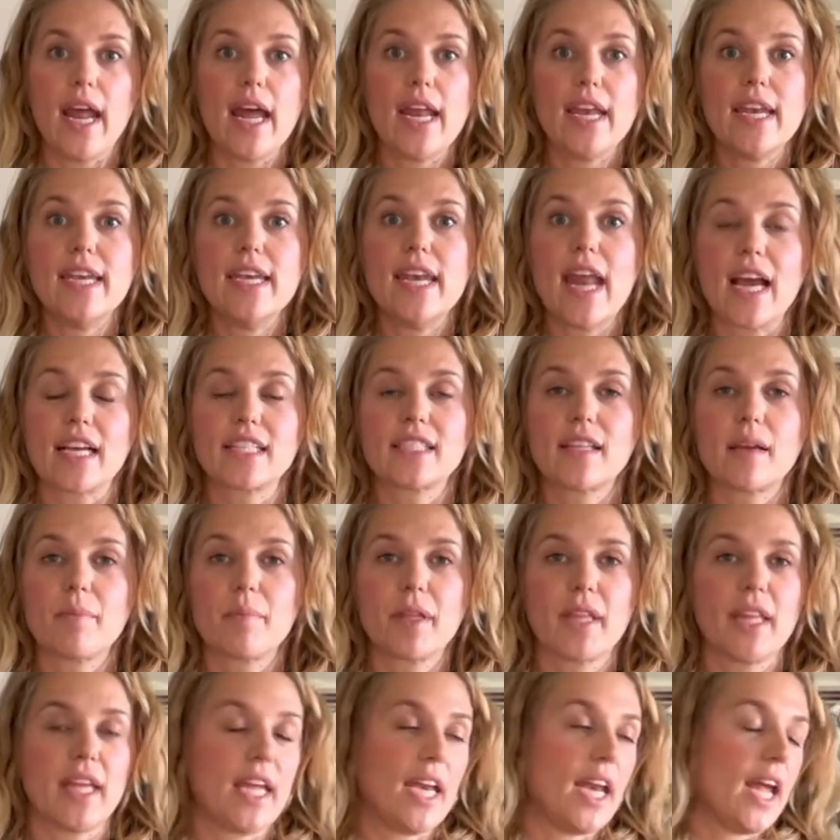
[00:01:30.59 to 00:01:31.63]
next up,
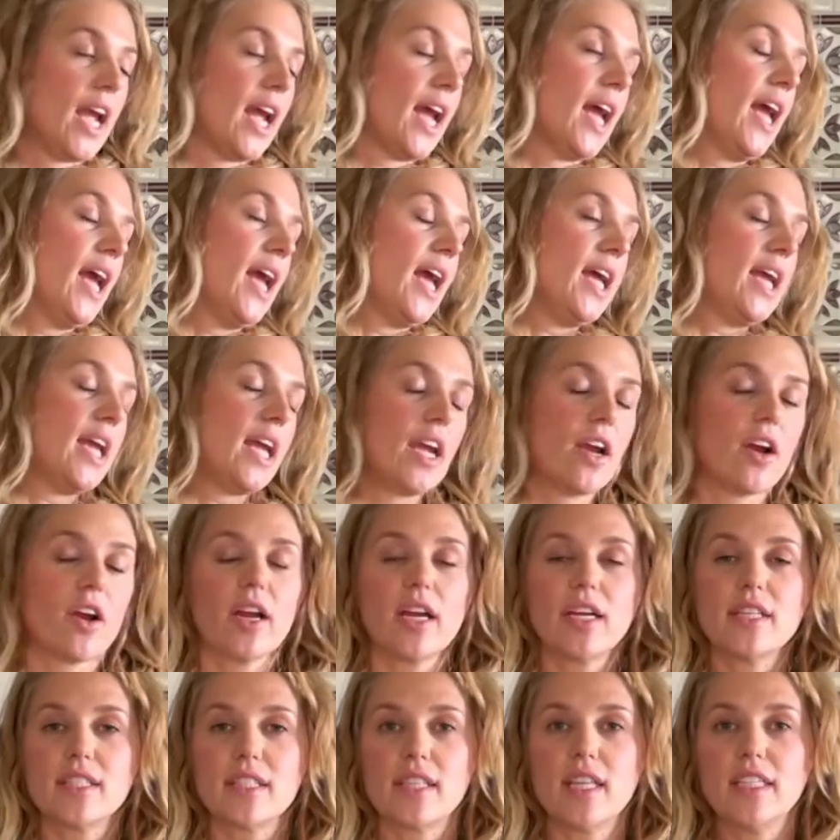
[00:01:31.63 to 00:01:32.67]
cleaning. Here
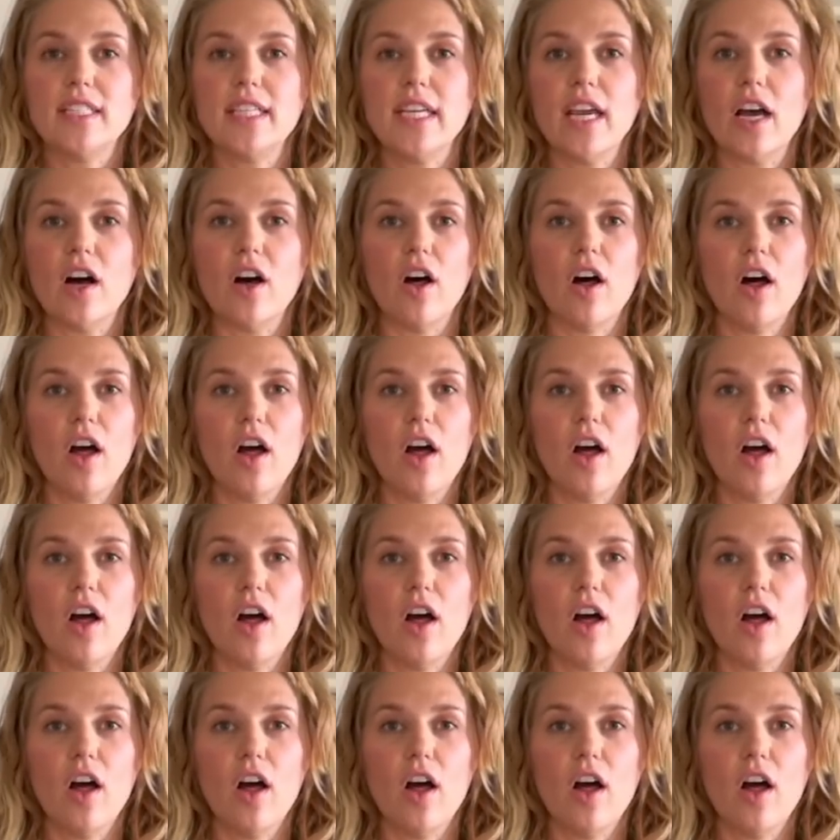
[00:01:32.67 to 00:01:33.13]
is the deal.